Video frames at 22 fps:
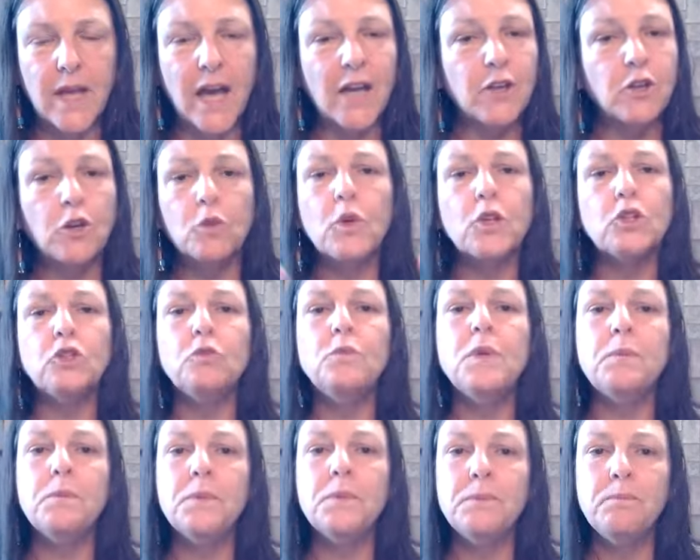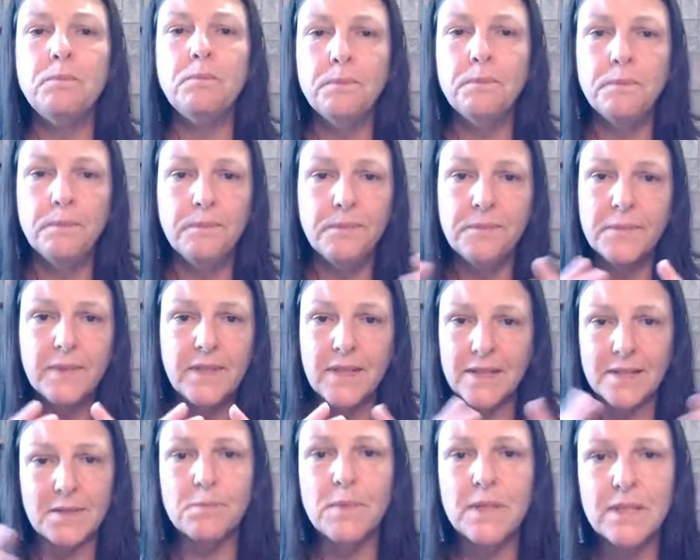I don't want to be
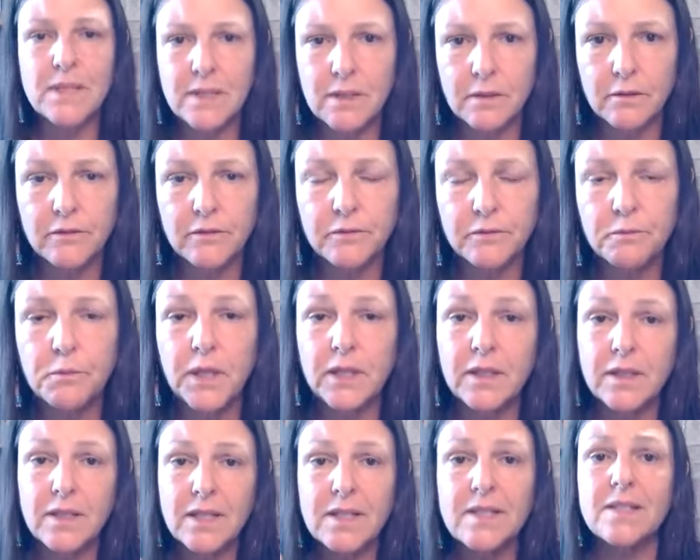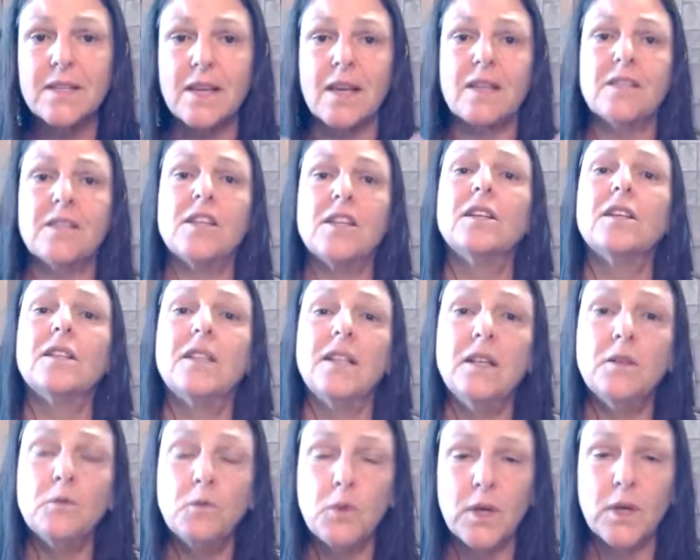dismissive, but it's
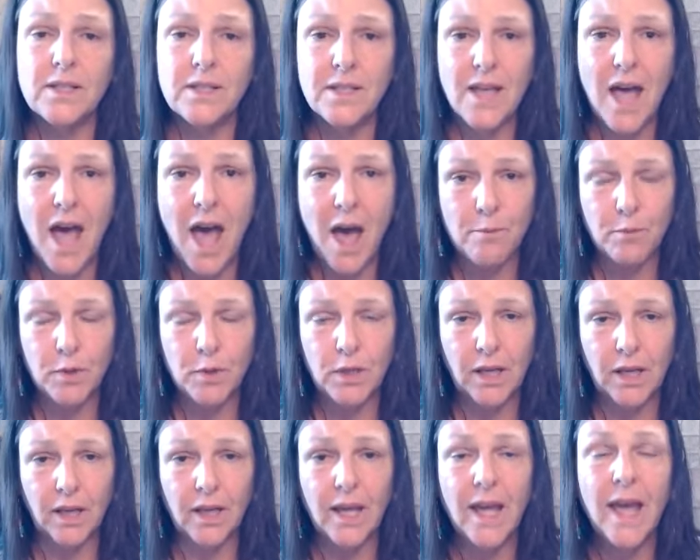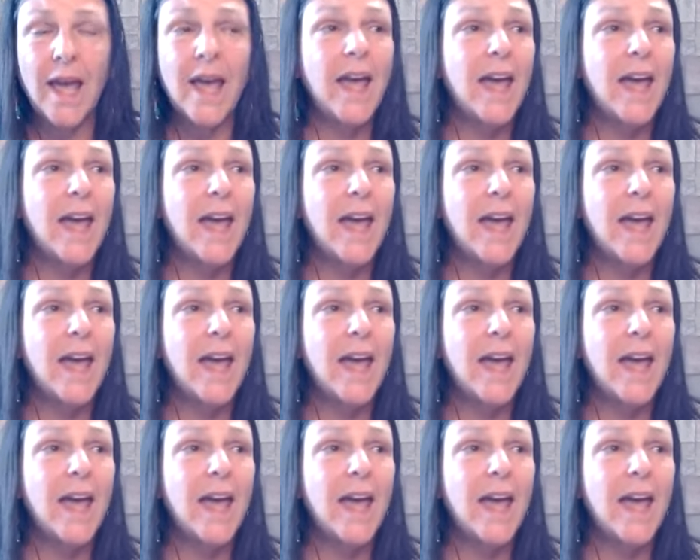exactly what's happening.